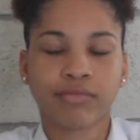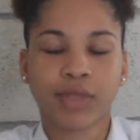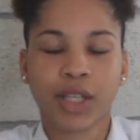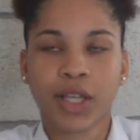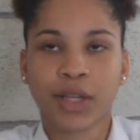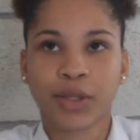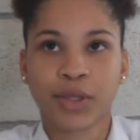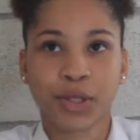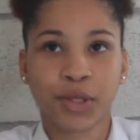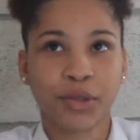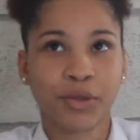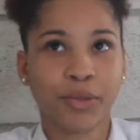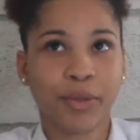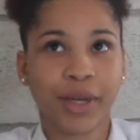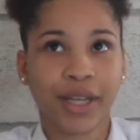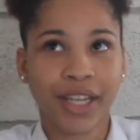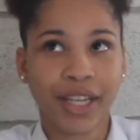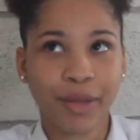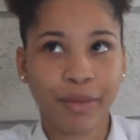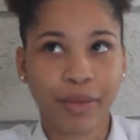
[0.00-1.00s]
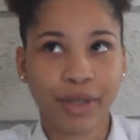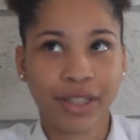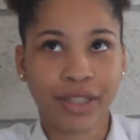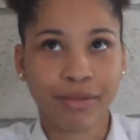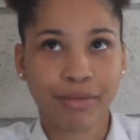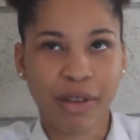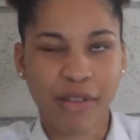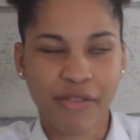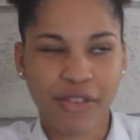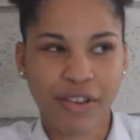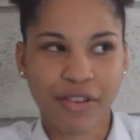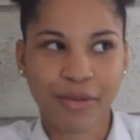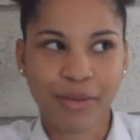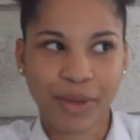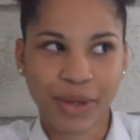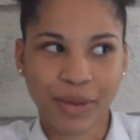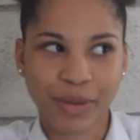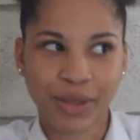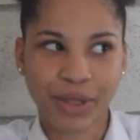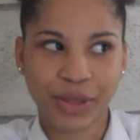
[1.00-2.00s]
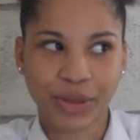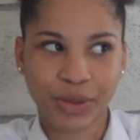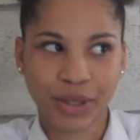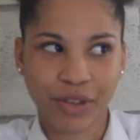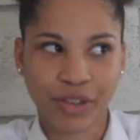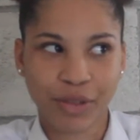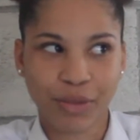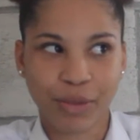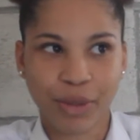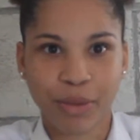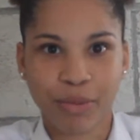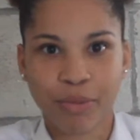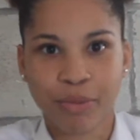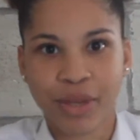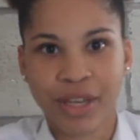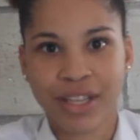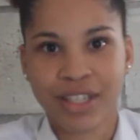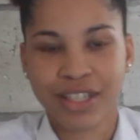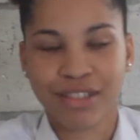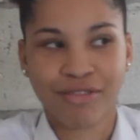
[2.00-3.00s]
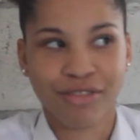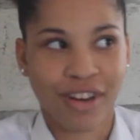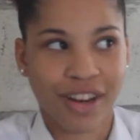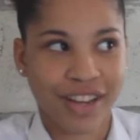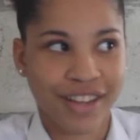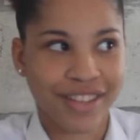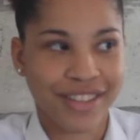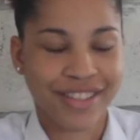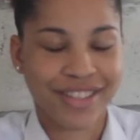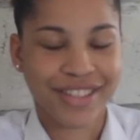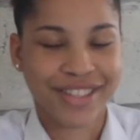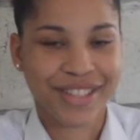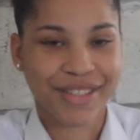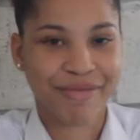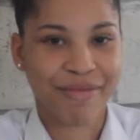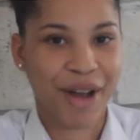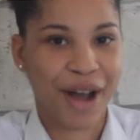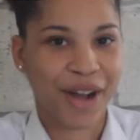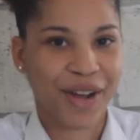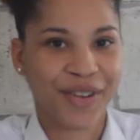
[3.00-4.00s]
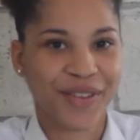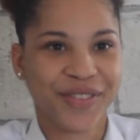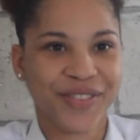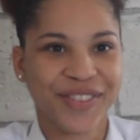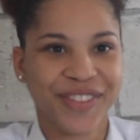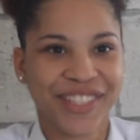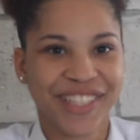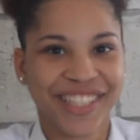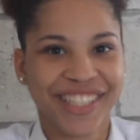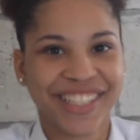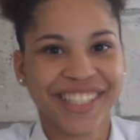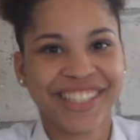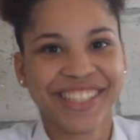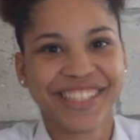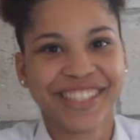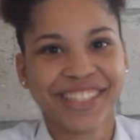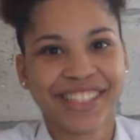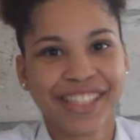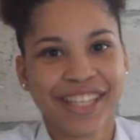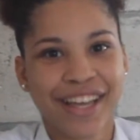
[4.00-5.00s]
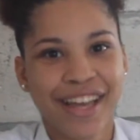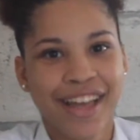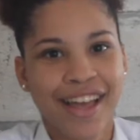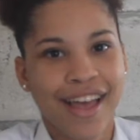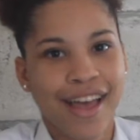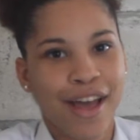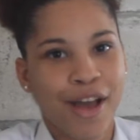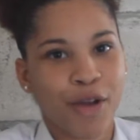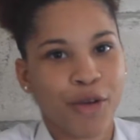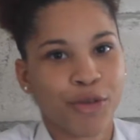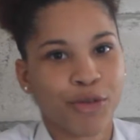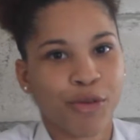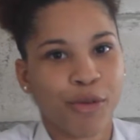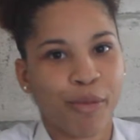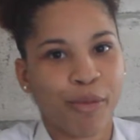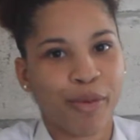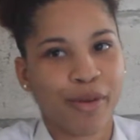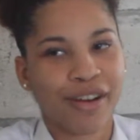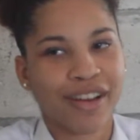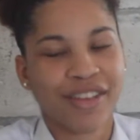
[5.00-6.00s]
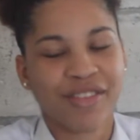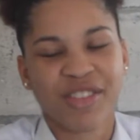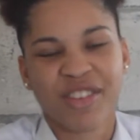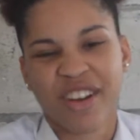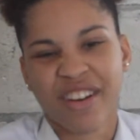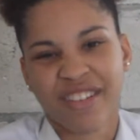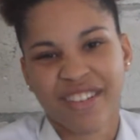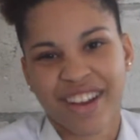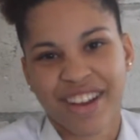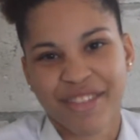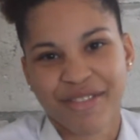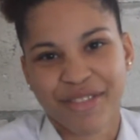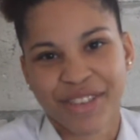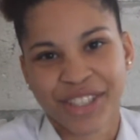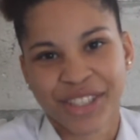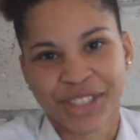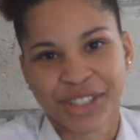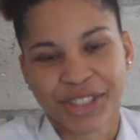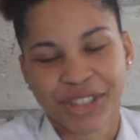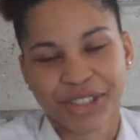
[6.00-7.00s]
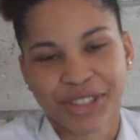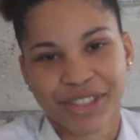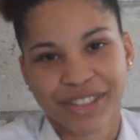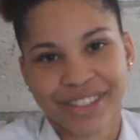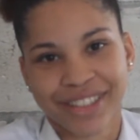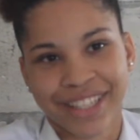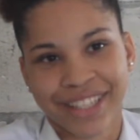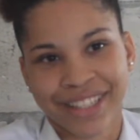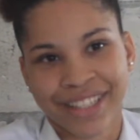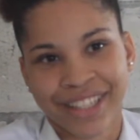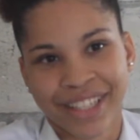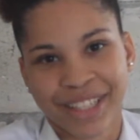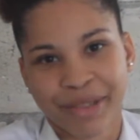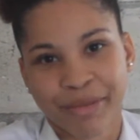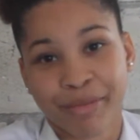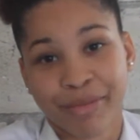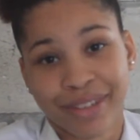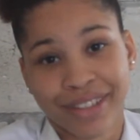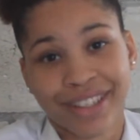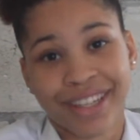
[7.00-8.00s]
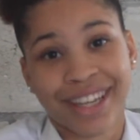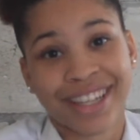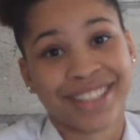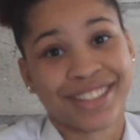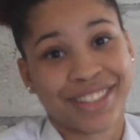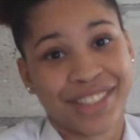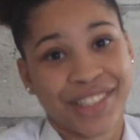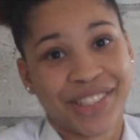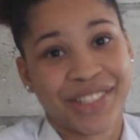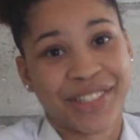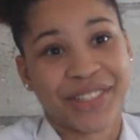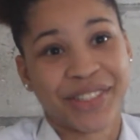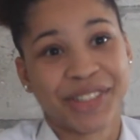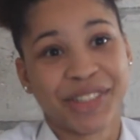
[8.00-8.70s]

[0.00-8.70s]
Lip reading: There's so many, but my favorite Bahamian dish would be peas and rice, macaroni, well, even though I don't like fish, but that's tasty.